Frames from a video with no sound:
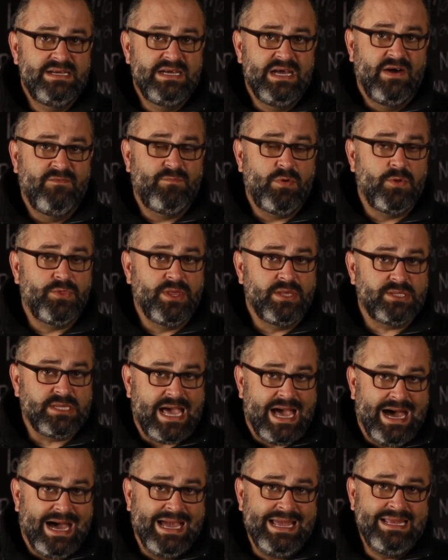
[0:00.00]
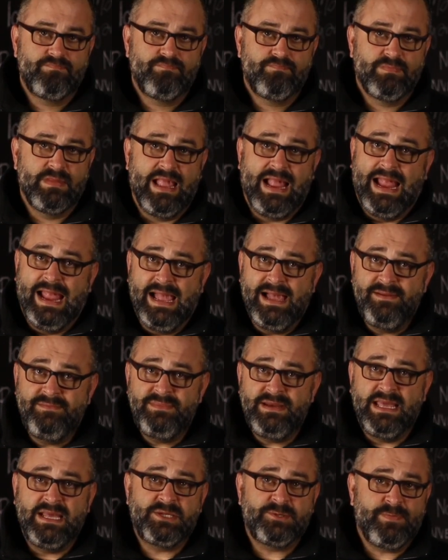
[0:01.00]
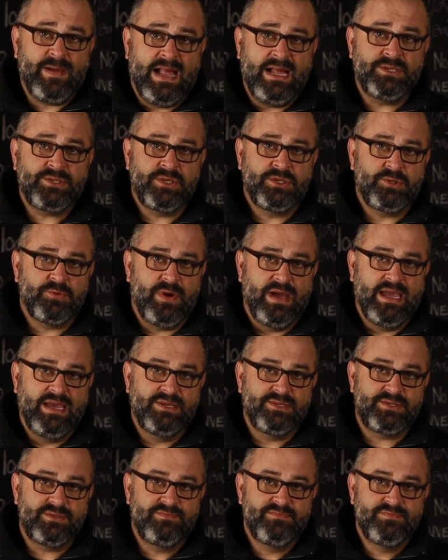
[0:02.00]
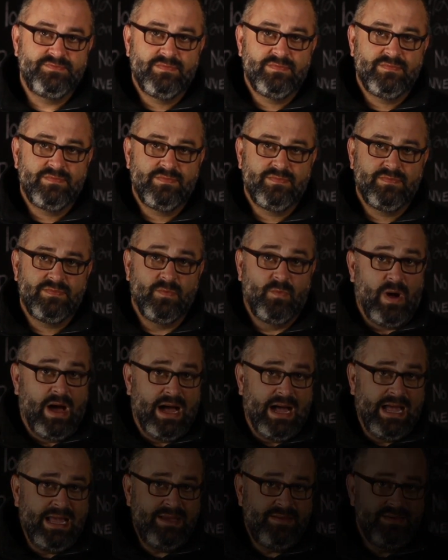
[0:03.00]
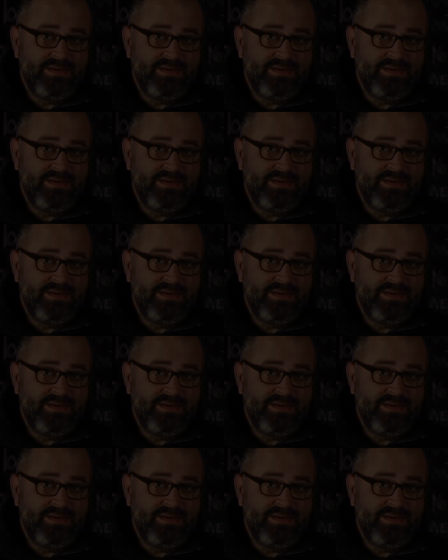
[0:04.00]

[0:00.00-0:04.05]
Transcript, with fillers: of both its height and its passageways. Why?